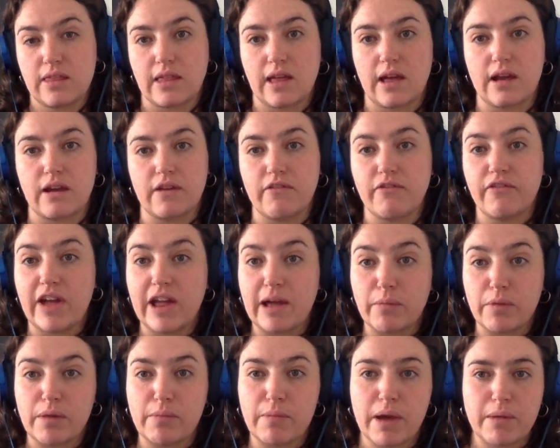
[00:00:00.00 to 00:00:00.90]
like a
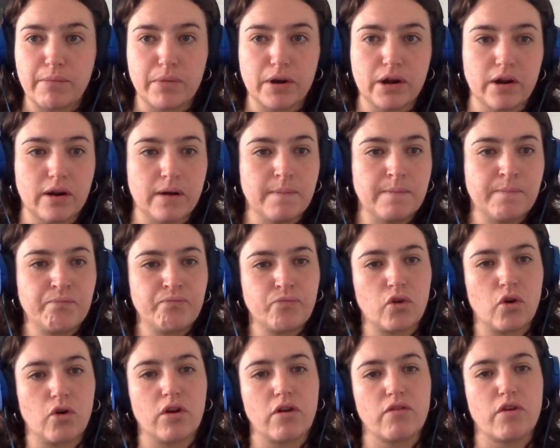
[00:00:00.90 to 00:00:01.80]
family member
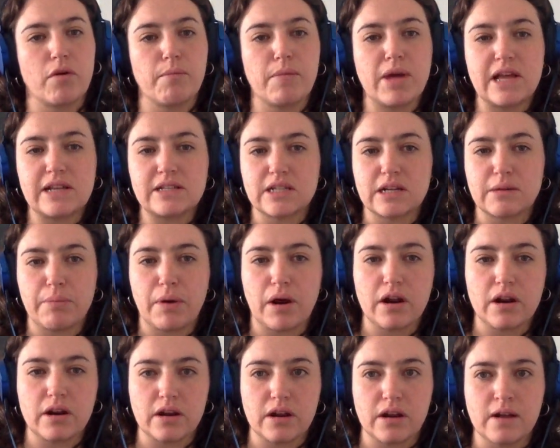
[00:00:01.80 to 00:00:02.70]
or a romantic
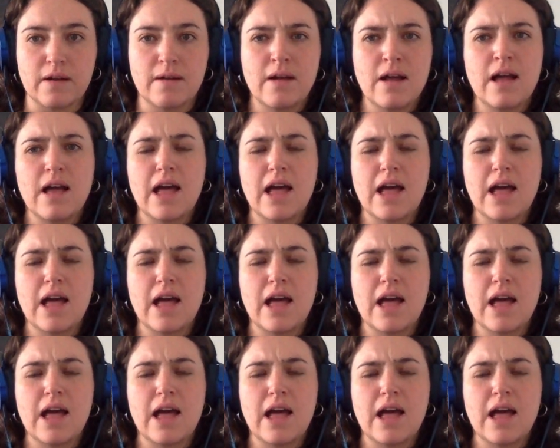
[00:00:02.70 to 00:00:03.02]
partner,